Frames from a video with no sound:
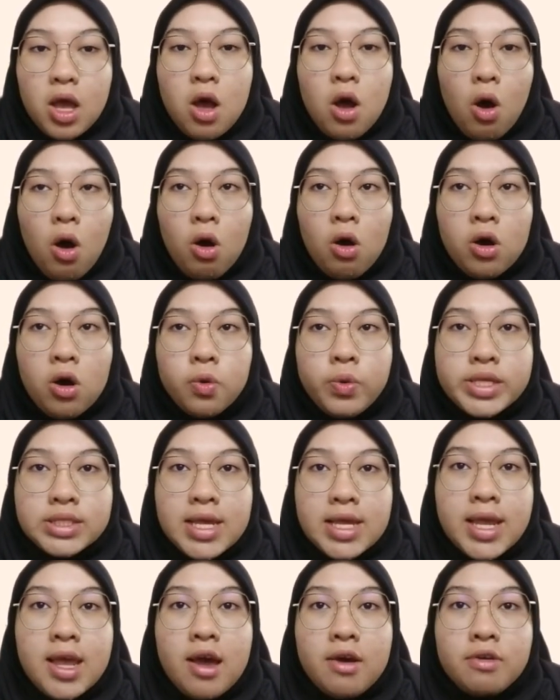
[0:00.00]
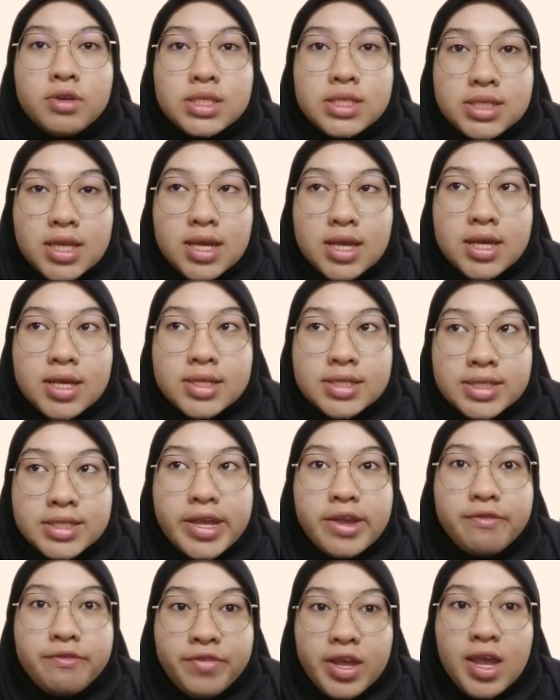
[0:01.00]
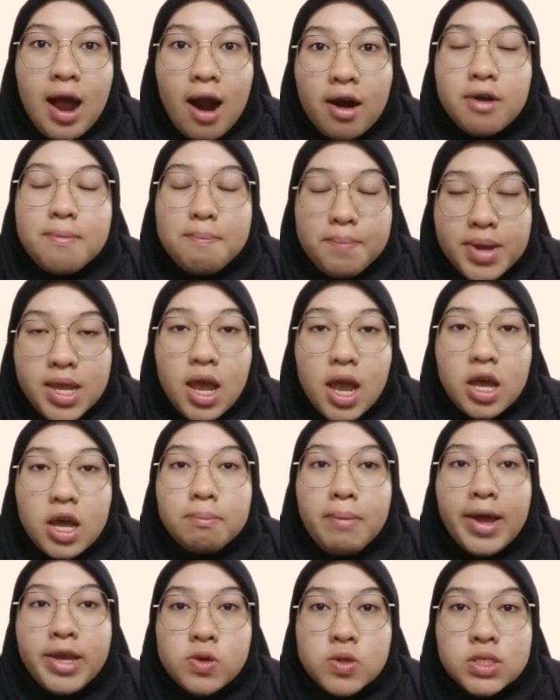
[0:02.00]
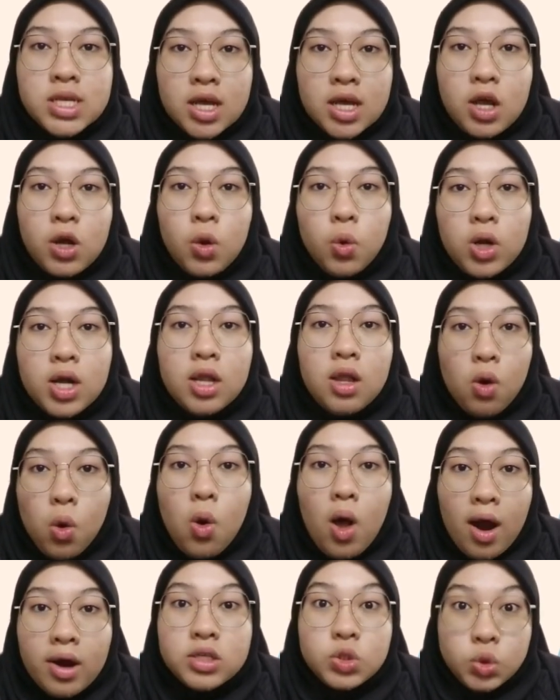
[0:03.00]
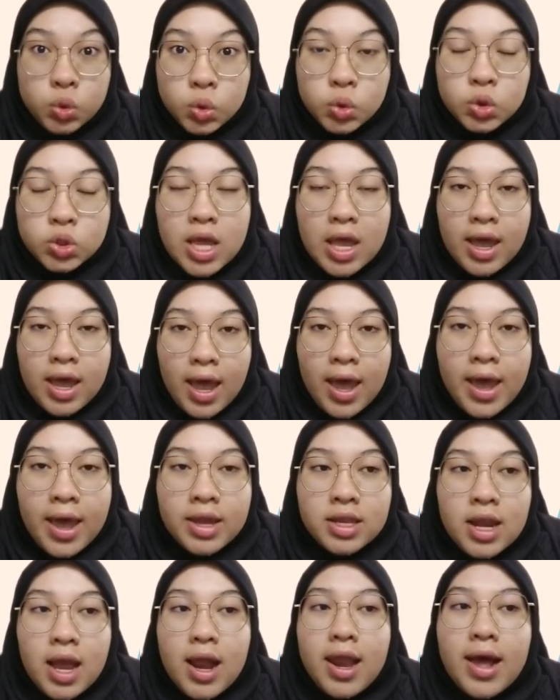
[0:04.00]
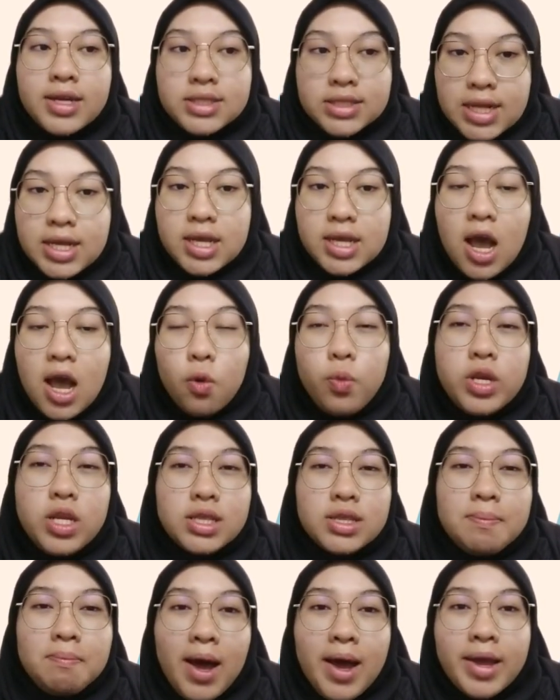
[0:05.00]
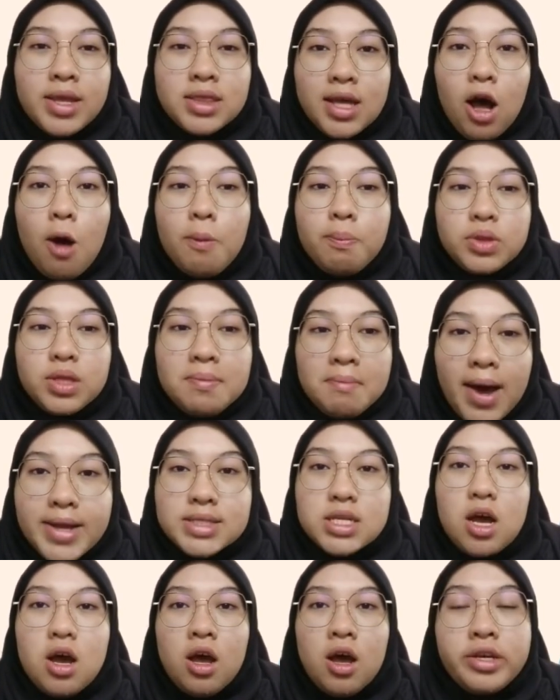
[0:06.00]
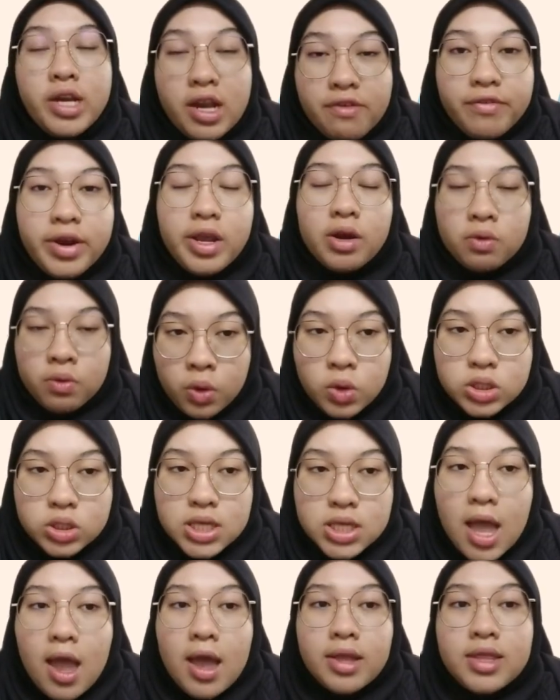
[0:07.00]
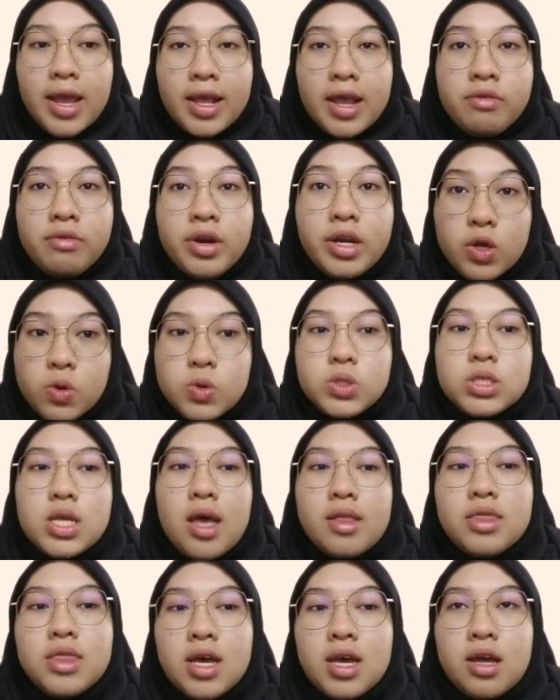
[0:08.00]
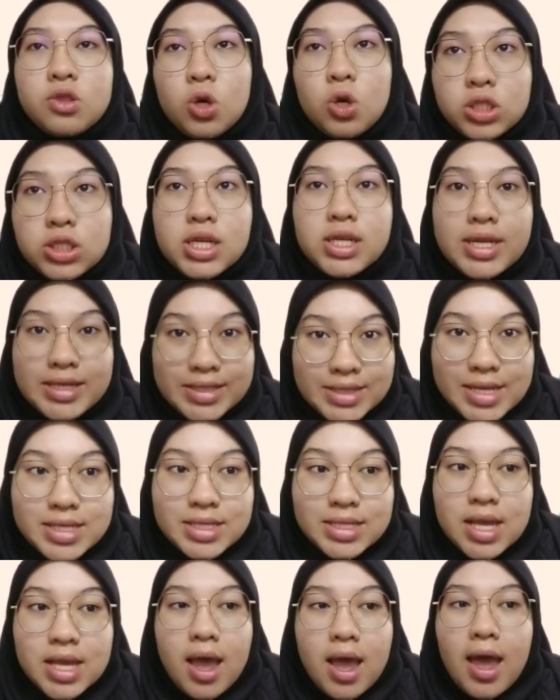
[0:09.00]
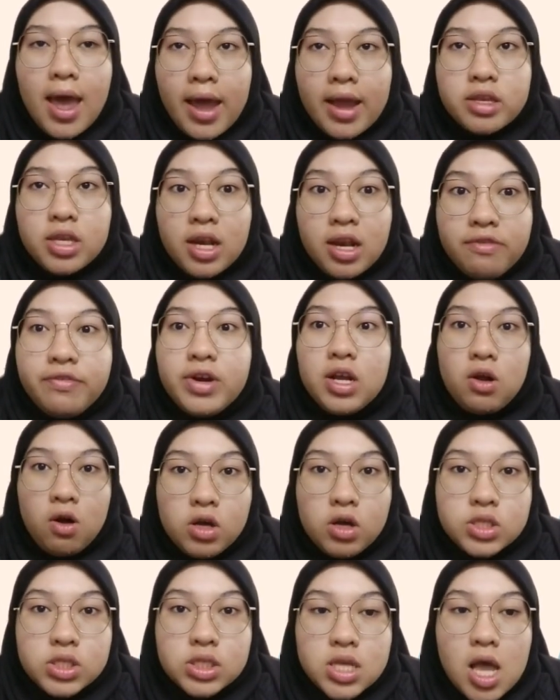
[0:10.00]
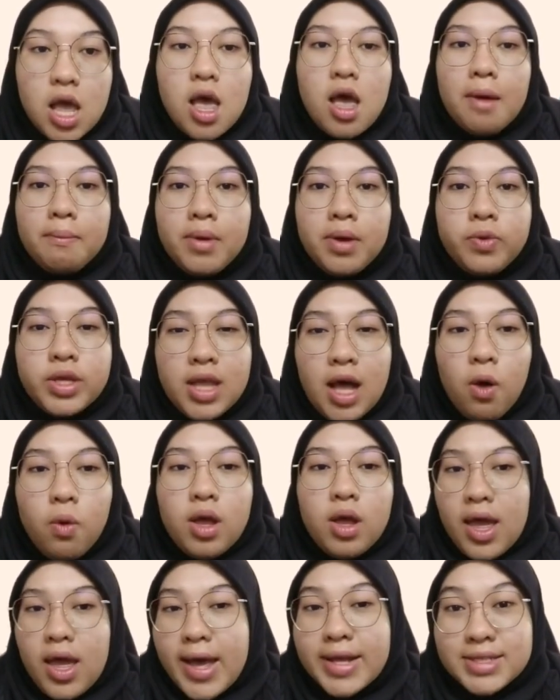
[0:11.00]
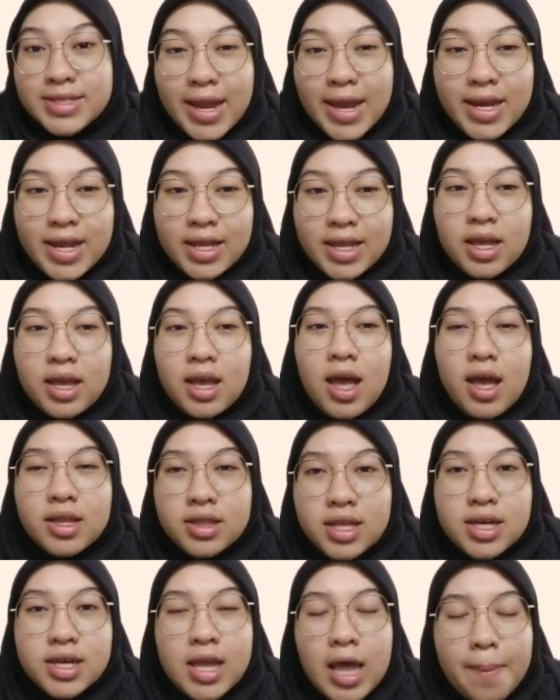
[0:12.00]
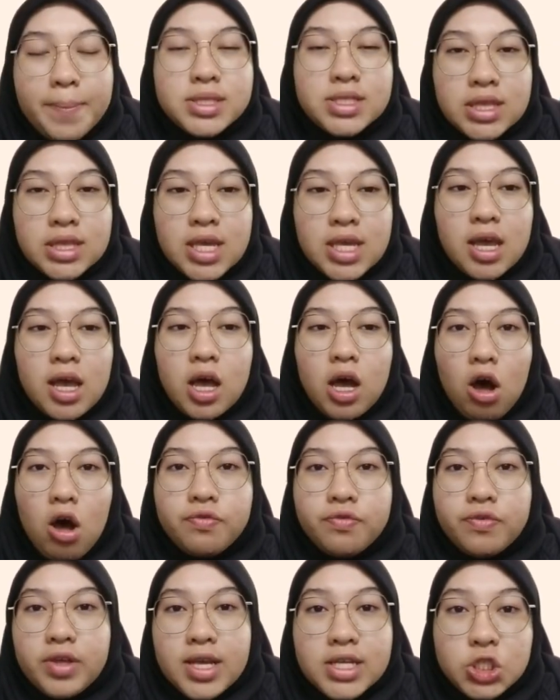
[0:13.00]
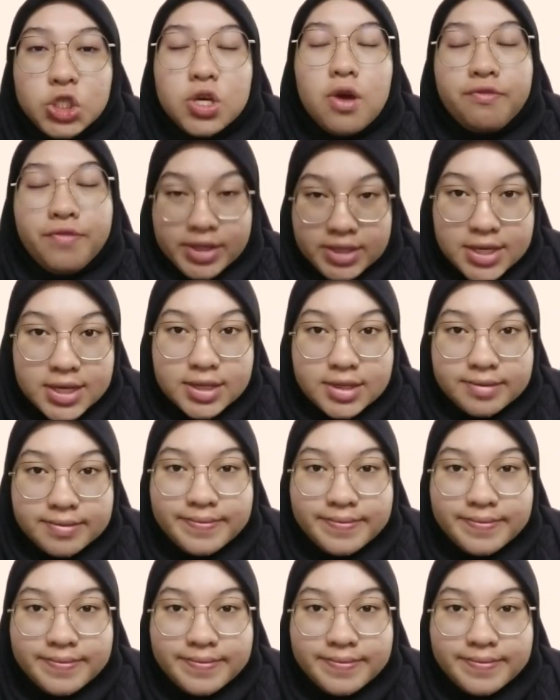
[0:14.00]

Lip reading: or we say CVRP, by using a Google OR tools. And lastly, we determine the optimized delivery routes that can reduce the total distance and delivery costs without exceeding the capacity of each vehicle.